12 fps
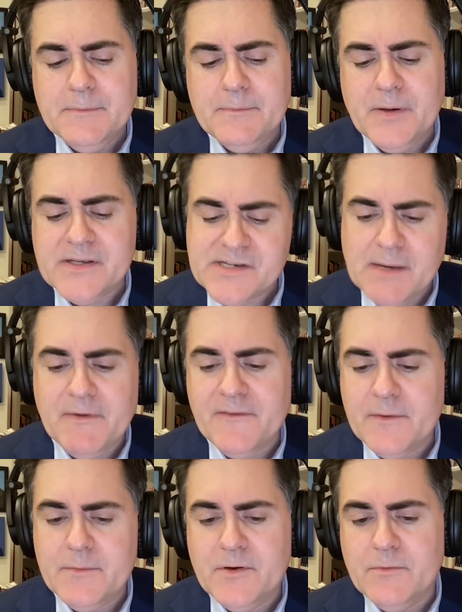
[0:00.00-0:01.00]
But some of
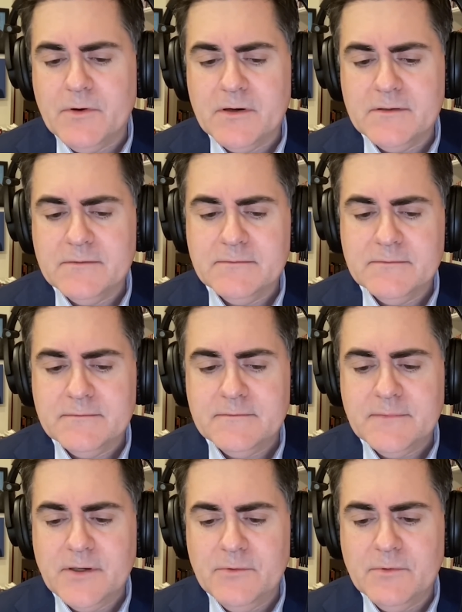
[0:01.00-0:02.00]
them who
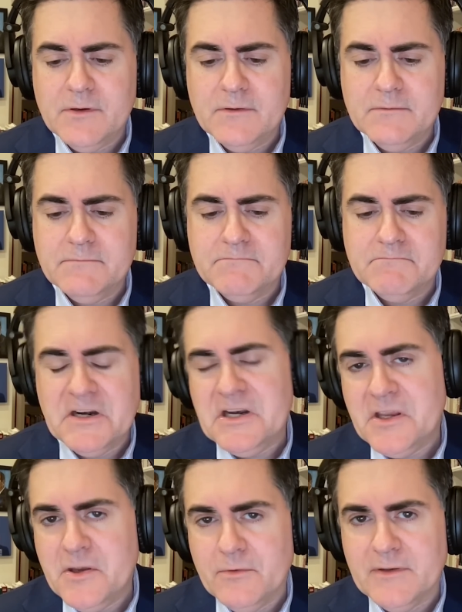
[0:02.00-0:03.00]
were
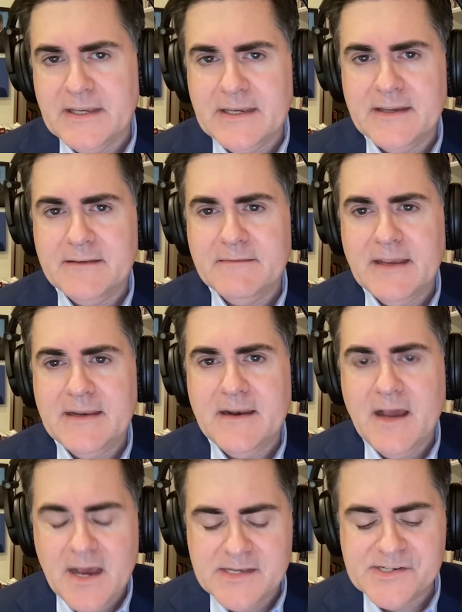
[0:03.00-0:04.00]
ridiculing and
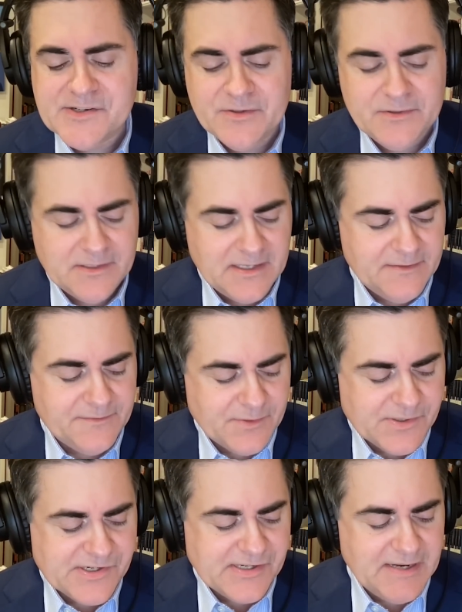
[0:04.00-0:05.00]
hostile of
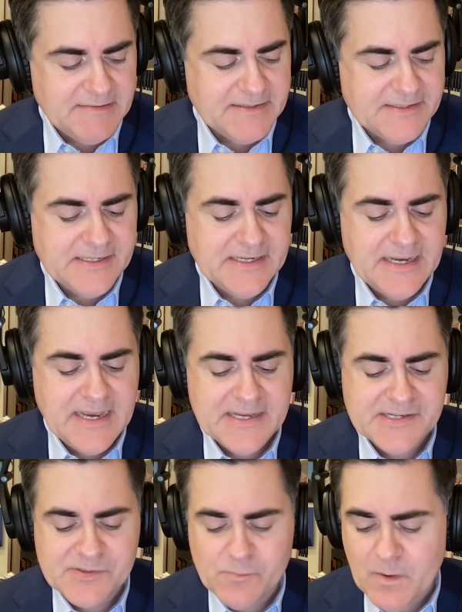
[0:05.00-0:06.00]
Christianity
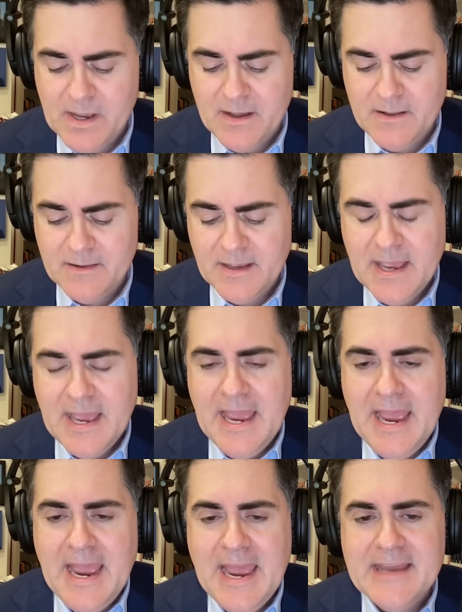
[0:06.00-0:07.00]
as well.
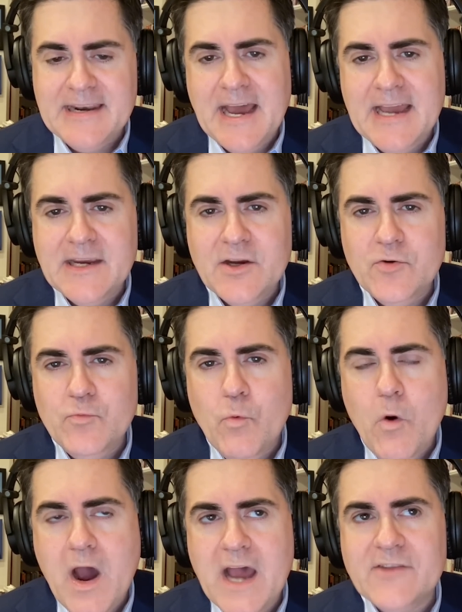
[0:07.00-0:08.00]
And I could
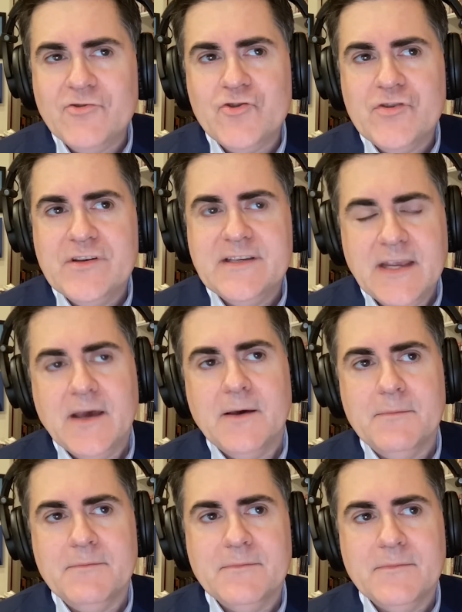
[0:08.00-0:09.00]
watch
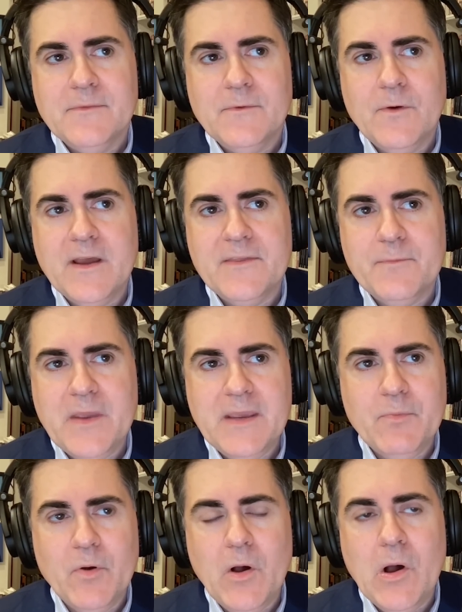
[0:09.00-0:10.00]
Tim with
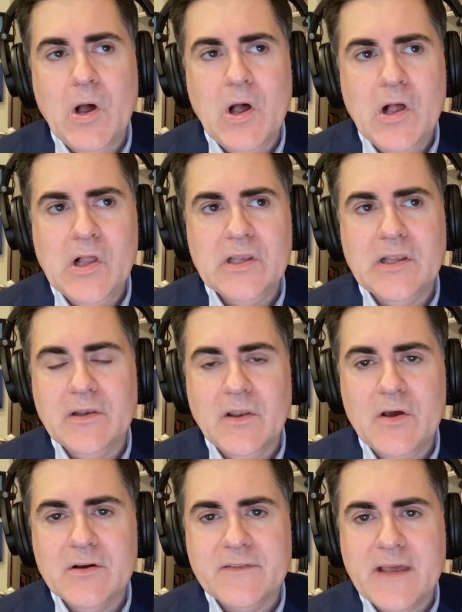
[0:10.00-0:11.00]
people all
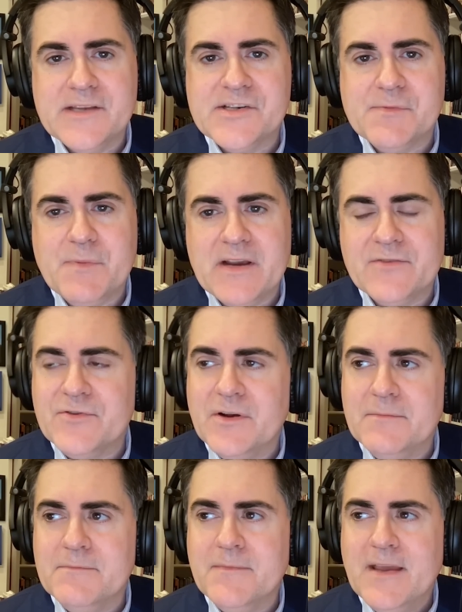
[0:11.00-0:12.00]
along that
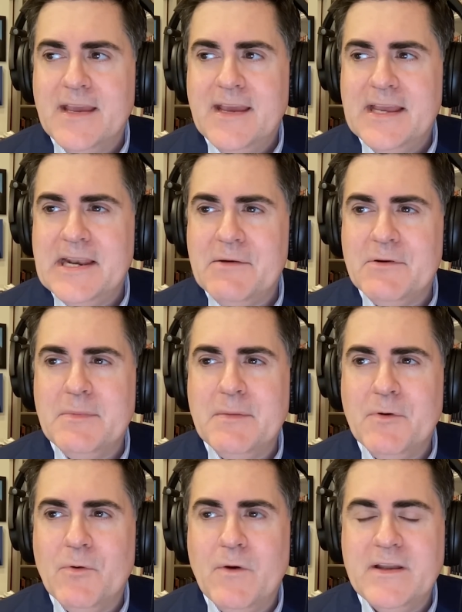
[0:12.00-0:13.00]
spectrum. And I
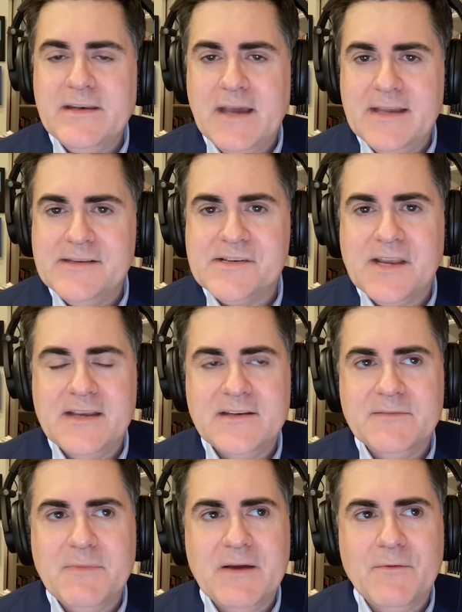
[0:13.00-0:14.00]
remember one night saying
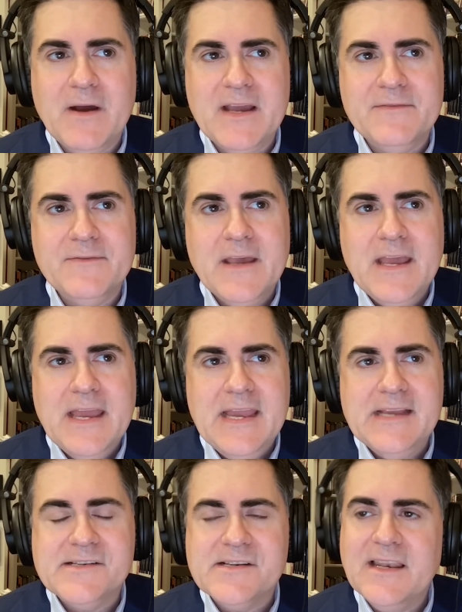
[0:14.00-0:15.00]
to my wife,
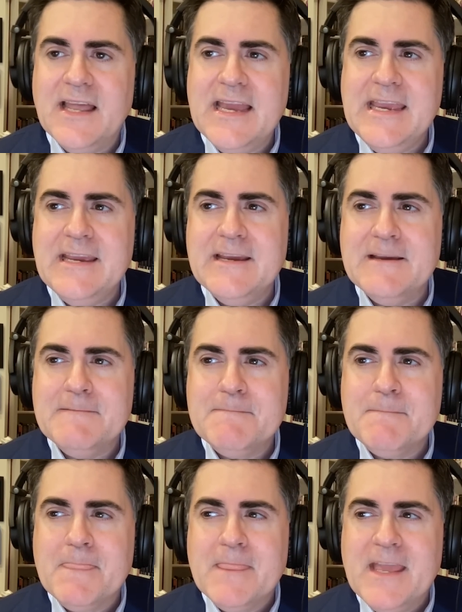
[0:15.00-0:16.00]
it's like
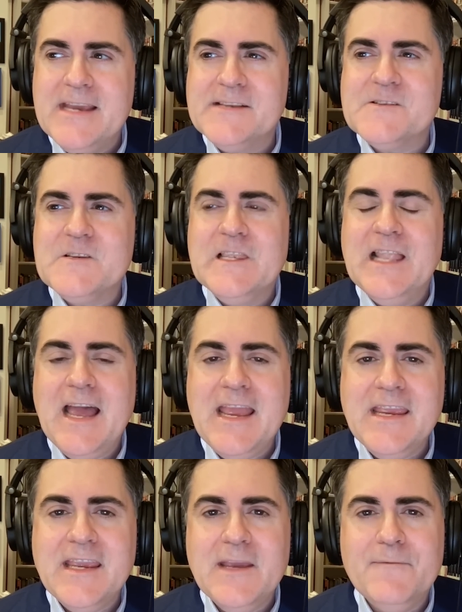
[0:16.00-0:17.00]

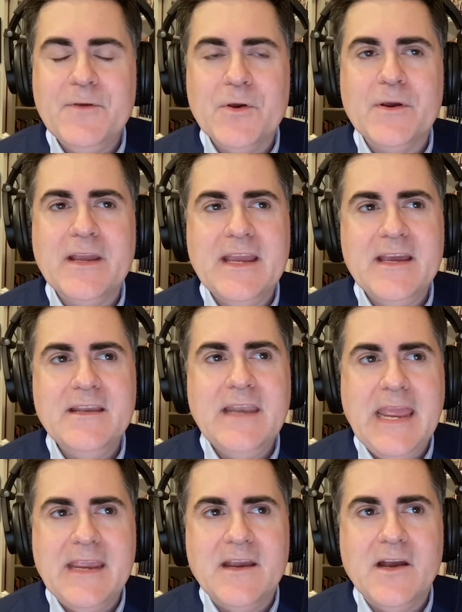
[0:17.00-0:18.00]
if you're in
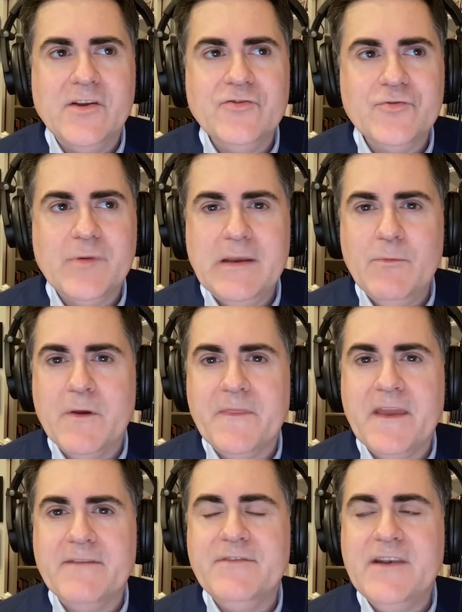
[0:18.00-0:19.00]
a country where
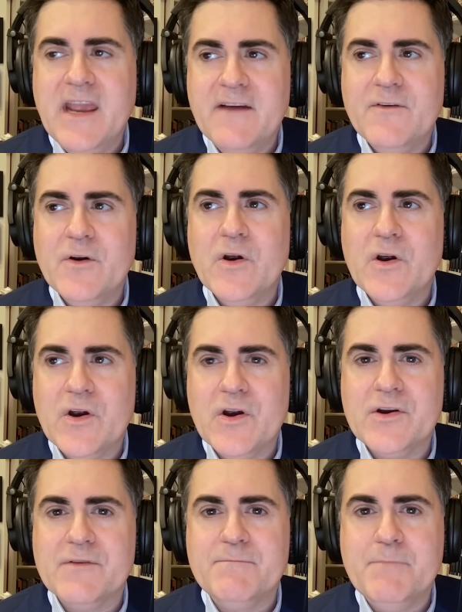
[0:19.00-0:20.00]
they've never
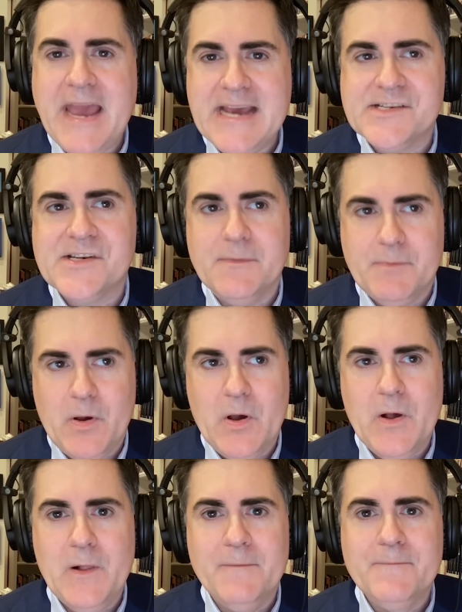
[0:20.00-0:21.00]
heard of
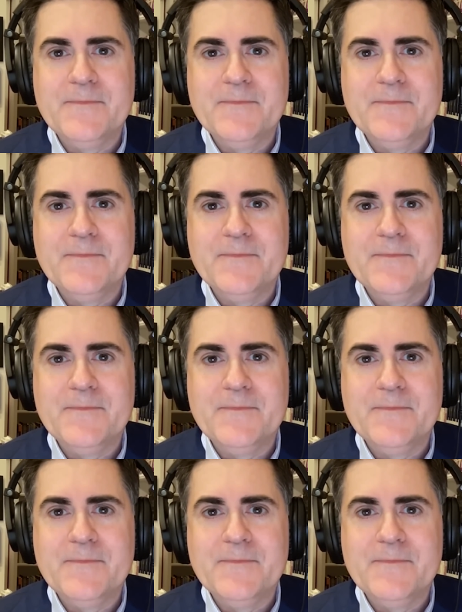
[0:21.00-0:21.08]
basketball